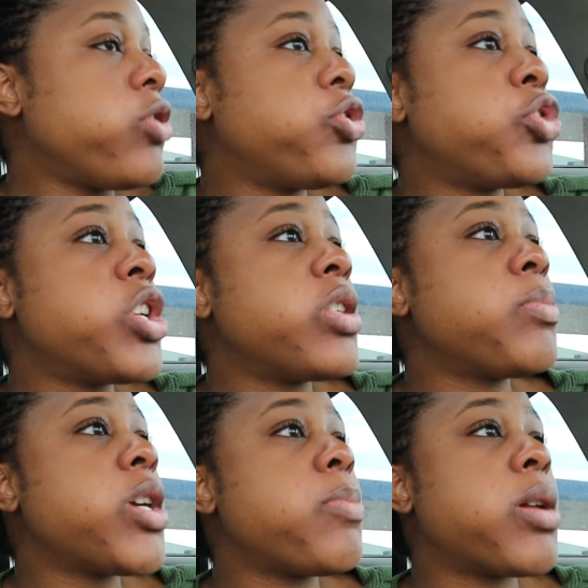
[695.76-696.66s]
So she hits
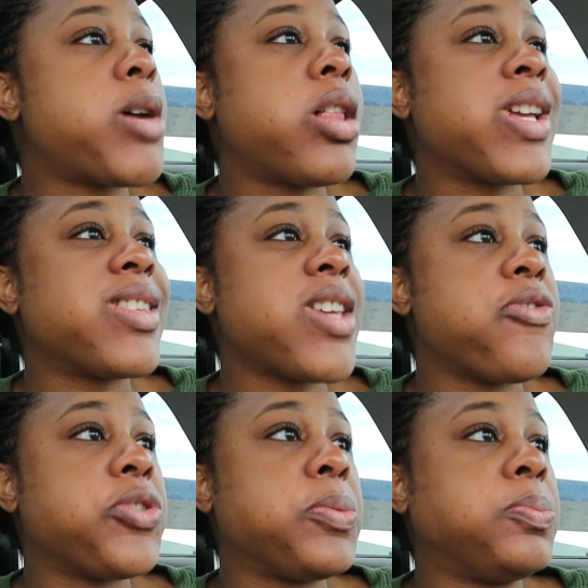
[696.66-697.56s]
me up at about like
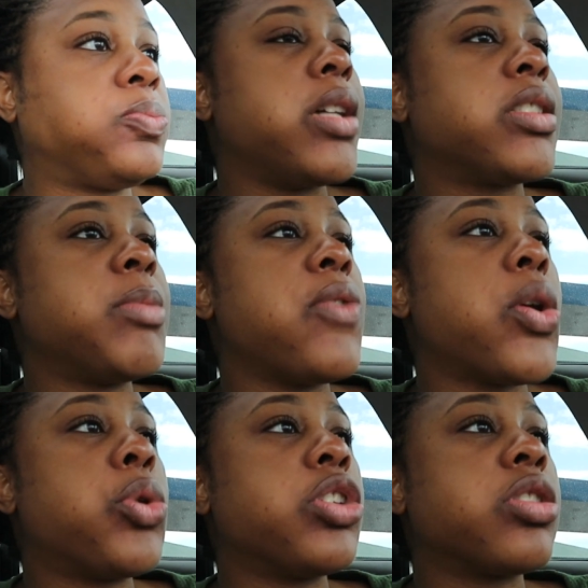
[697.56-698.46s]
7, asking me if
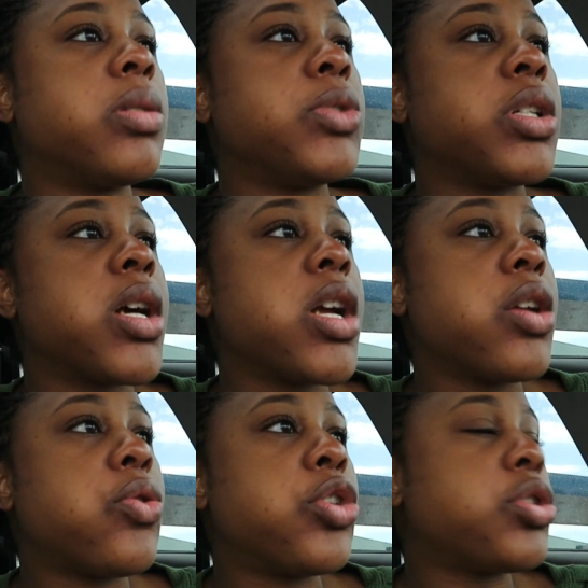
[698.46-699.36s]
I wanted to come
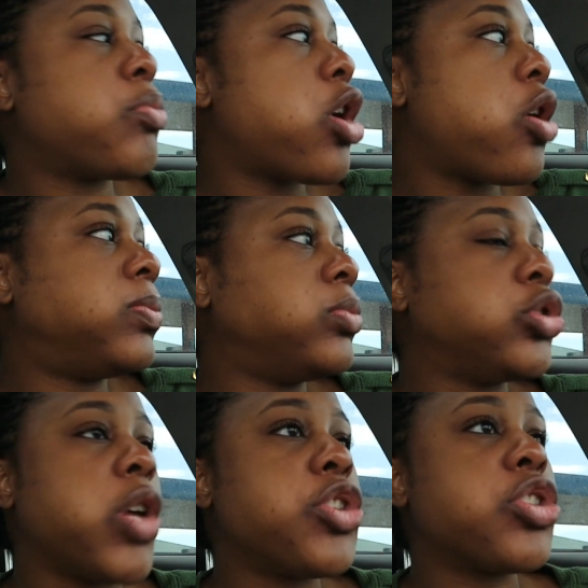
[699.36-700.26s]
tonight or tomorrow.
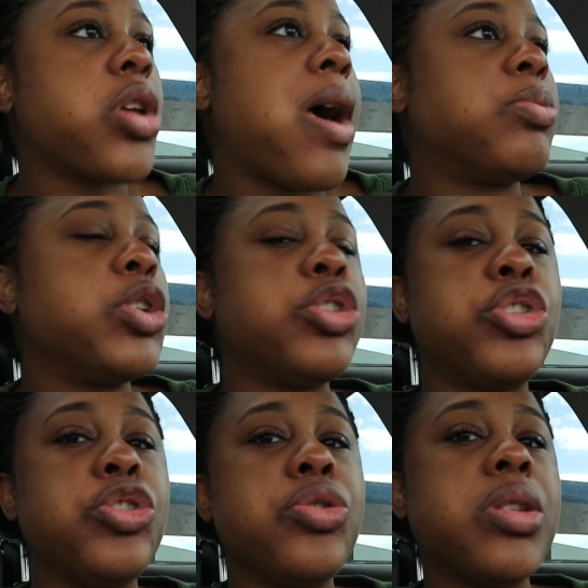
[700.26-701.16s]
So I just opted to
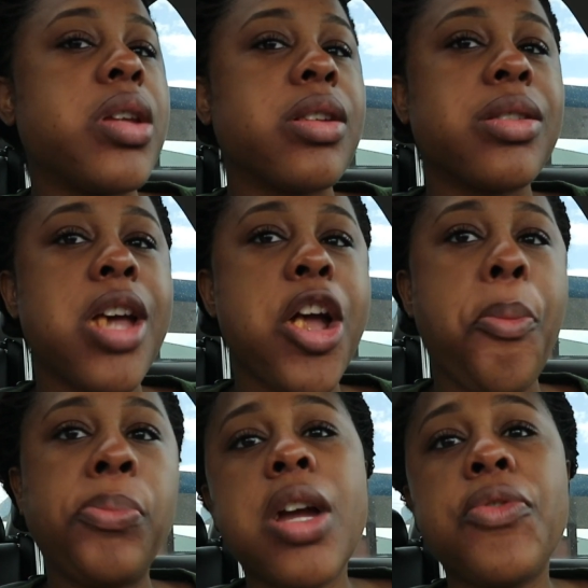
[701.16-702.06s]
choose the next day. I
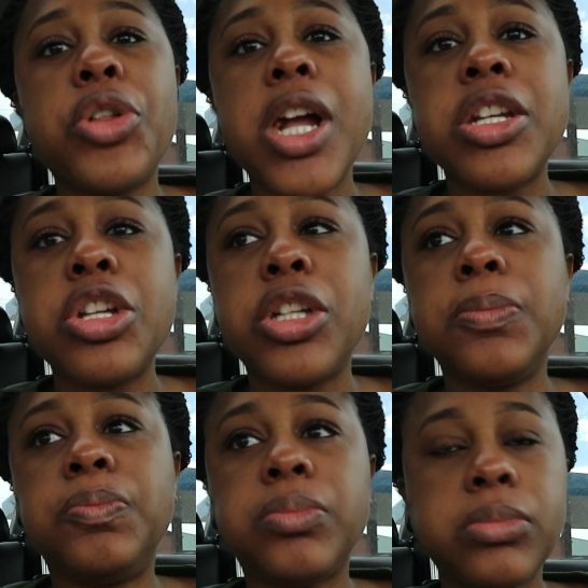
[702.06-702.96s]
didn't feel like
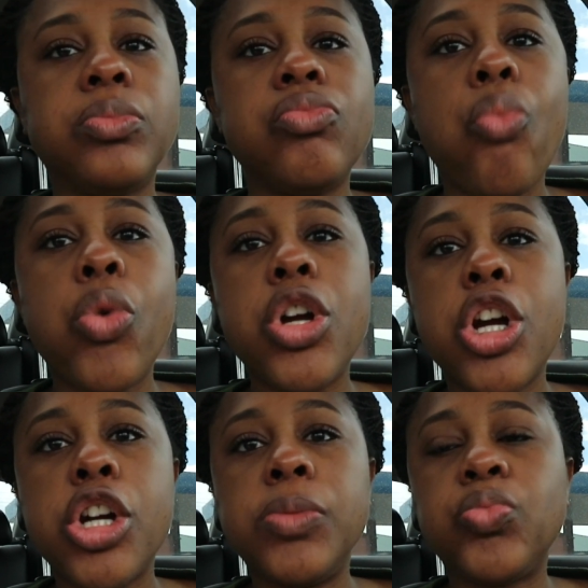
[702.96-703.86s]
dealing with
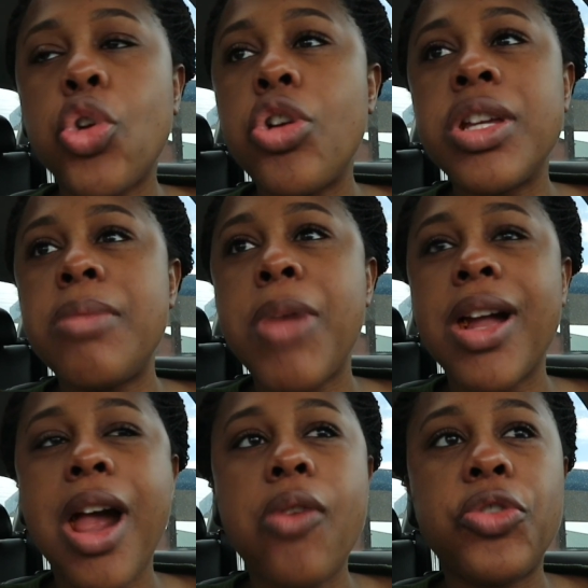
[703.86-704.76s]
her or getting
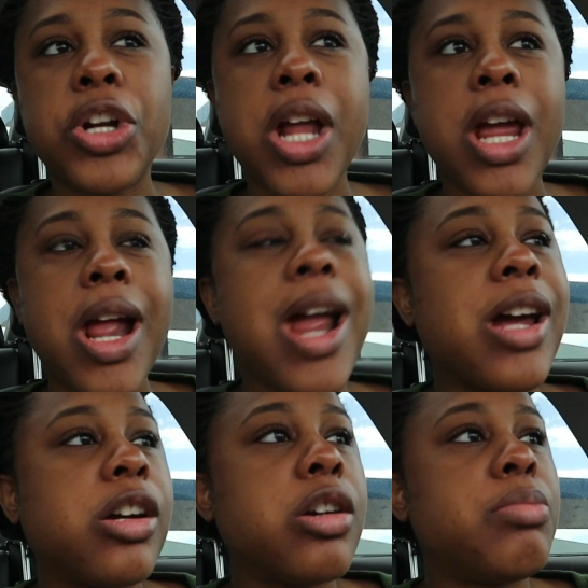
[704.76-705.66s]
back out for the night. I
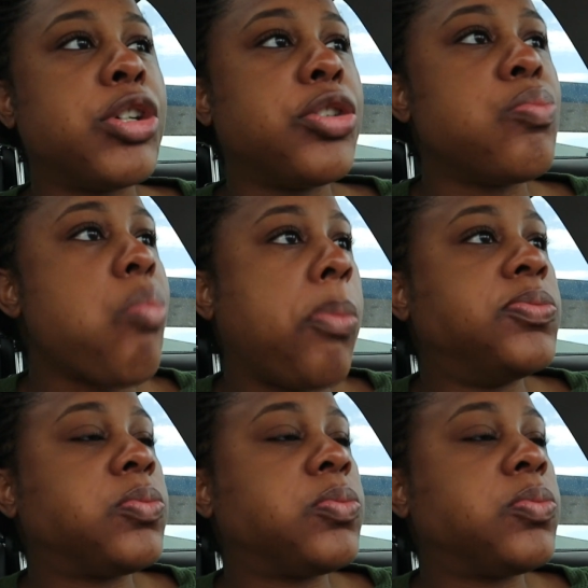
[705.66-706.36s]
had heartburn. So